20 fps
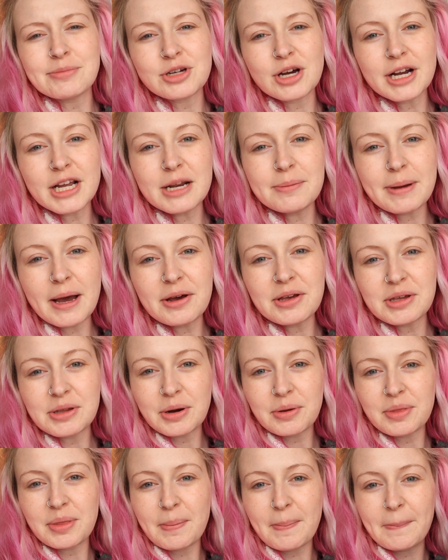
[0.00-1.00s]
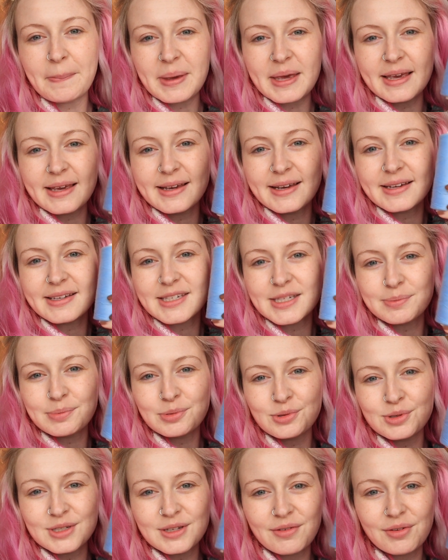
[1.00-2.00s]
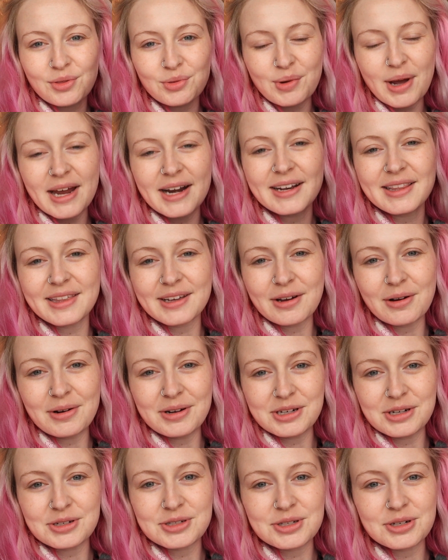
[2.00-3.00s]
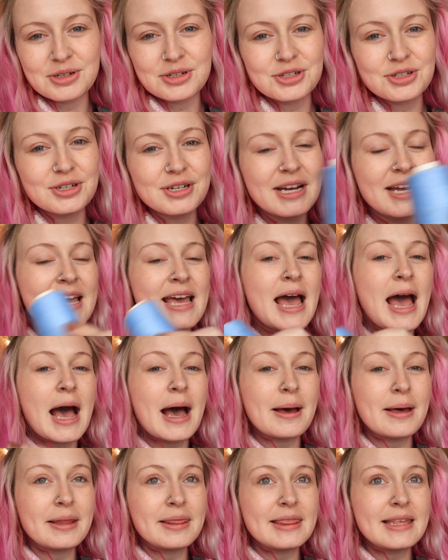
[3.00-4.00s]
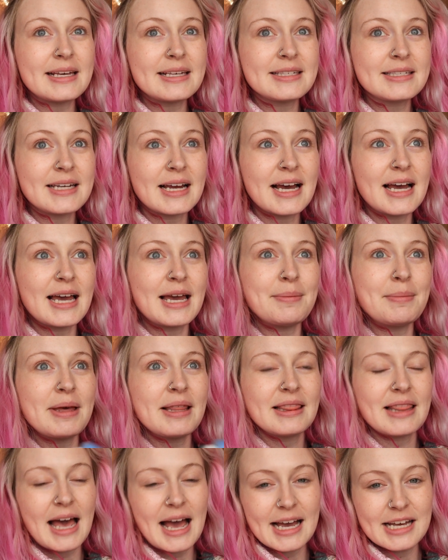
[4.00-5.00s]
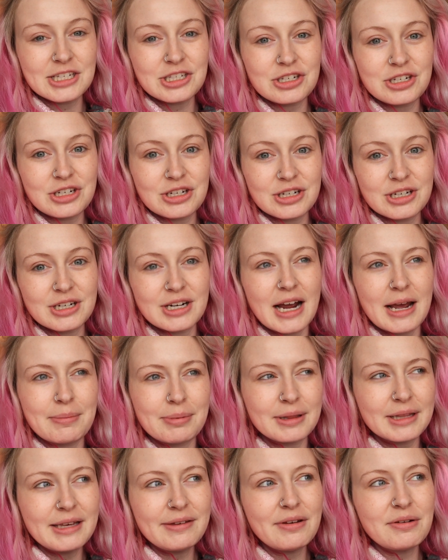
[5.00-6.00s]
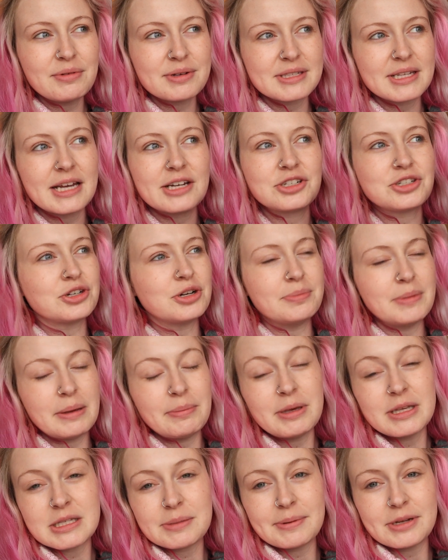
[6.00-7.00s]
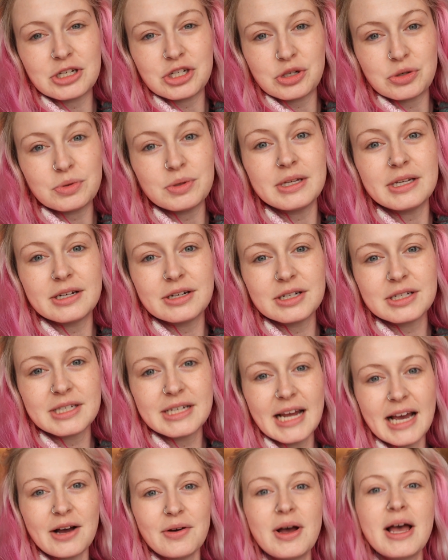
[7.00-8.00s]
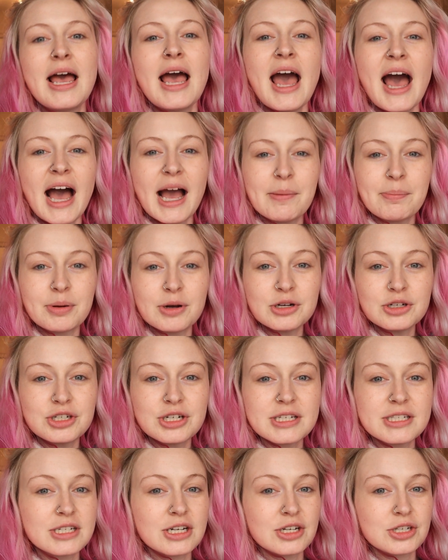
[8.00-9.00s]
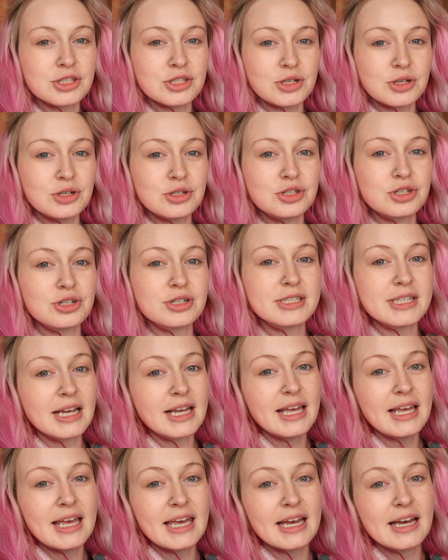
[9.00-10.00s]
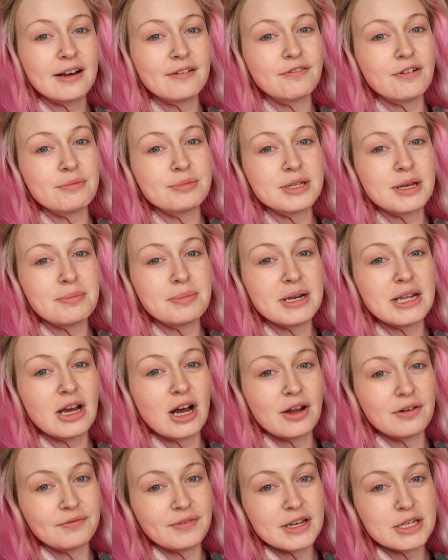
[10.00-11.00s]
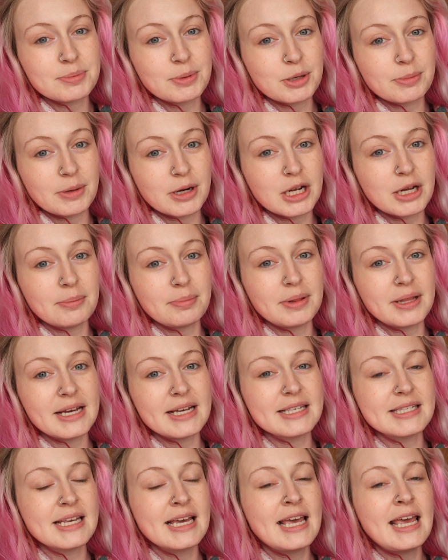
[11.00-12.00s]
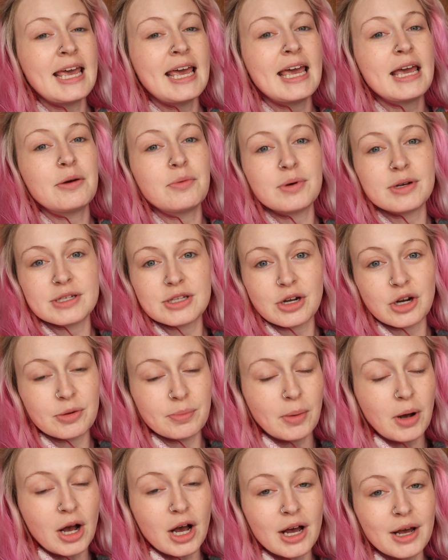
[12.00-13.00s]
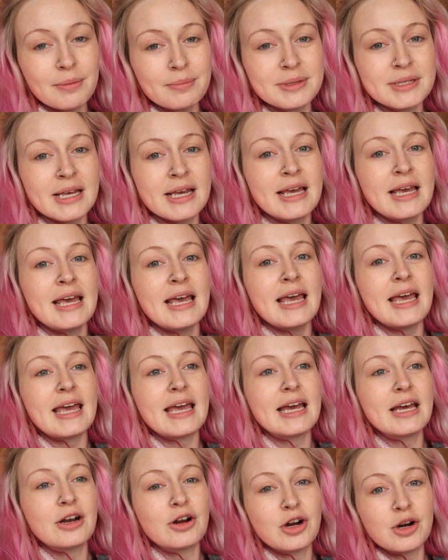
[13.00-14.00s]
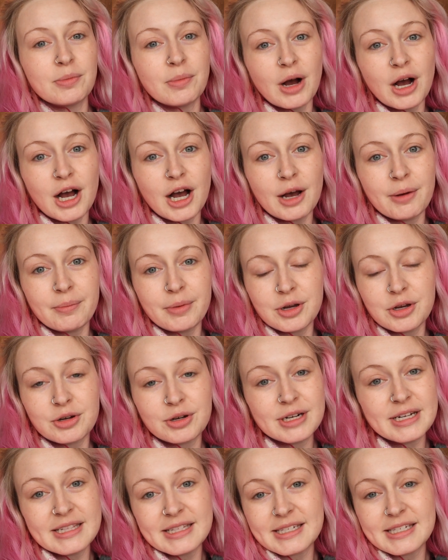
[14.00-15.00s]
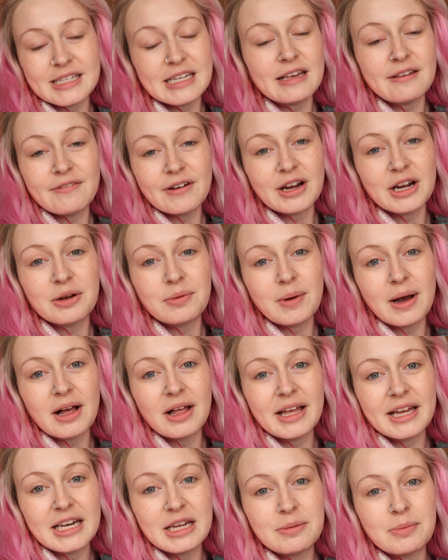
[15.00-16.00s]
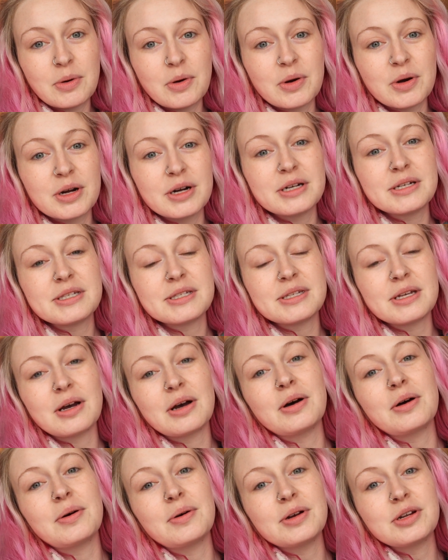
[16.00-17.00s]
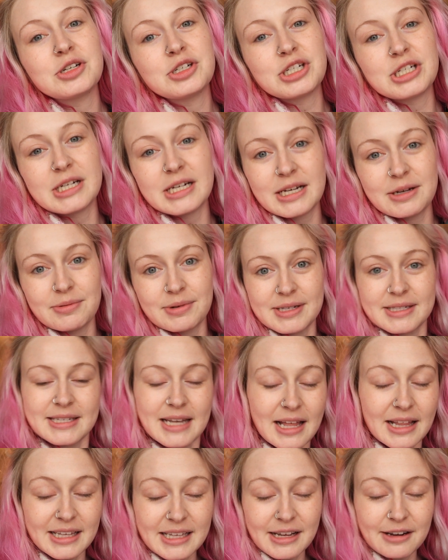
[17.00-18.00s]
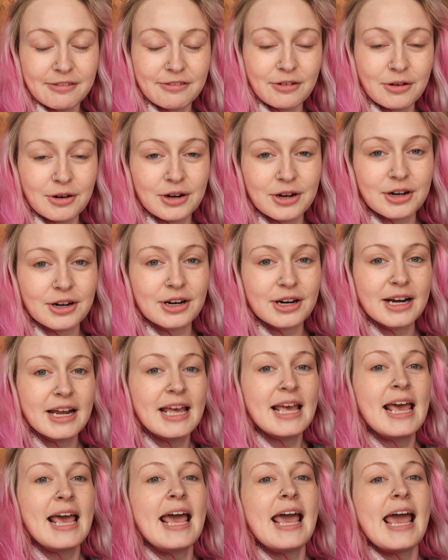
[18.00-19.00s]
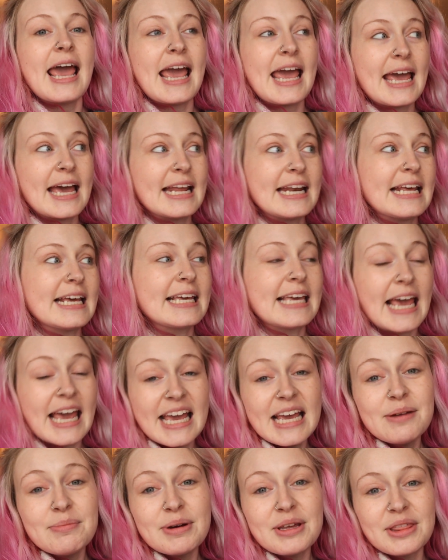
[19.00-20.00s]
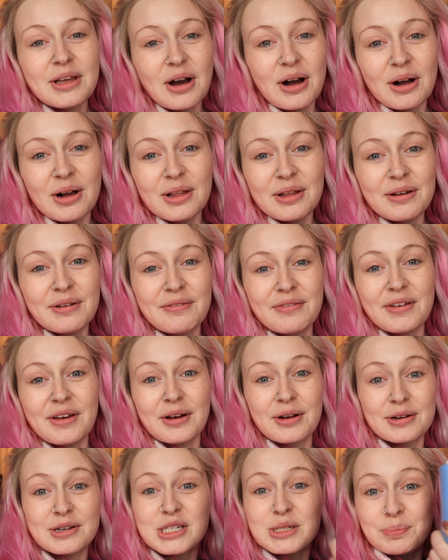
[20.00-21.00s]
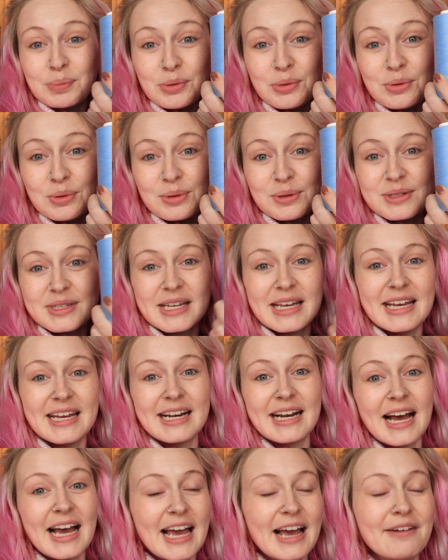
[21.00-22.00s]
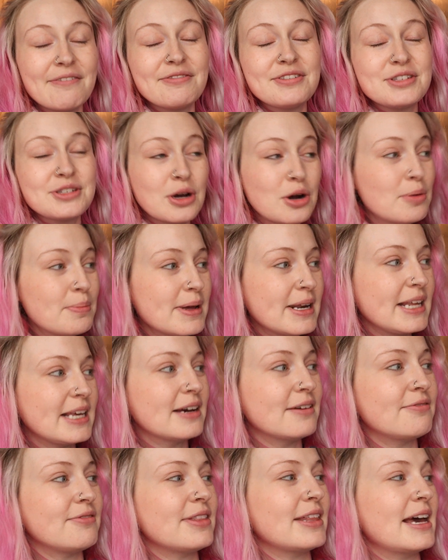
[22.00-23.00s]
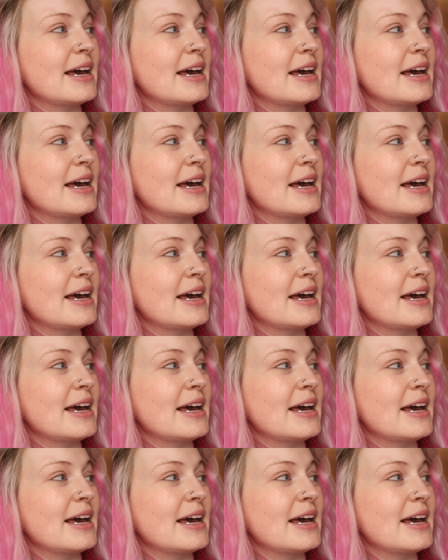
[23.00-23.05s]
I'm talking about, you know, the big spools of thread that go on your serger. This time last year, I believe it was last year, maybe it's been 2 years now, I purchased a serger secondhand from somebody on Facebook Marketplace. It was her mom's, and her mom couldn't see very well anymore, so she was selling it for her. And it came with all of her spools, and I have so many of